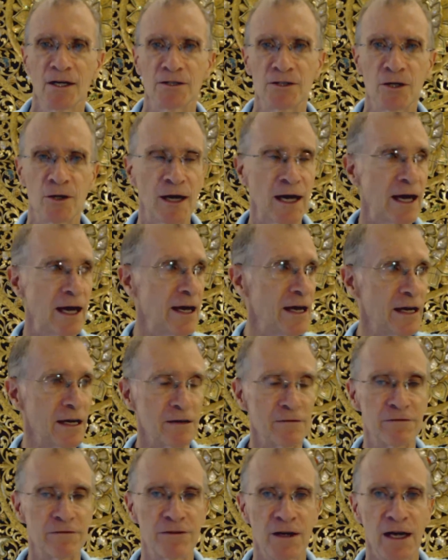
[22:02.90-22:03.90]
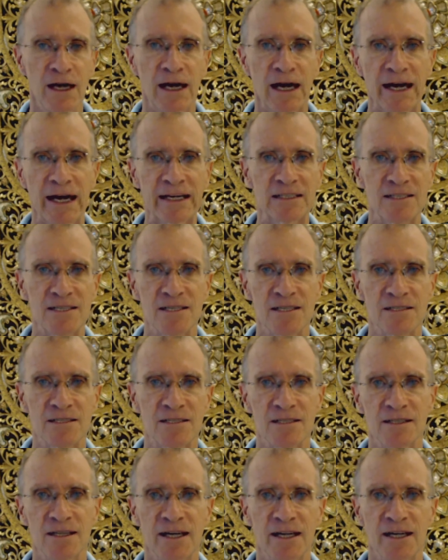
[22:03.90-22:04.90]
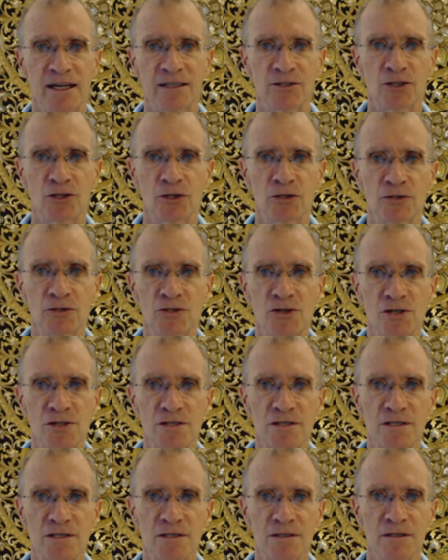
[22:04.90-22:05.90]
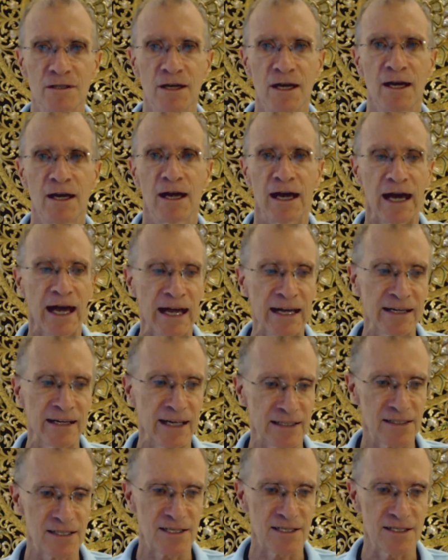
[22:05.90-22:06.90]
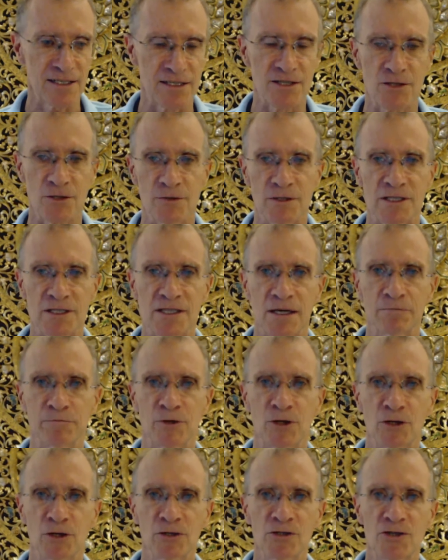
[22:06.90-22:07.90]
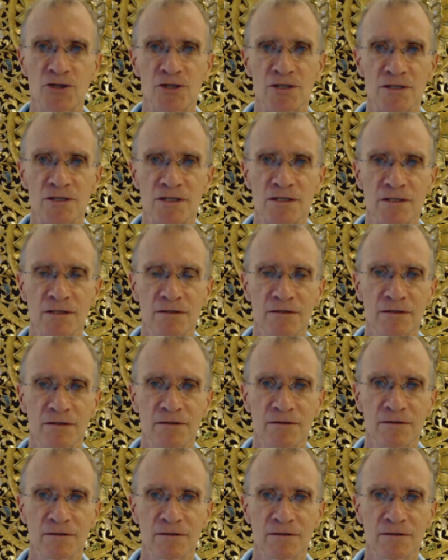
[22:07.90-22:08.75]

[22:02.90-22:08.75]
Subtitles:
you have access to that unconscious and access to a subconscious.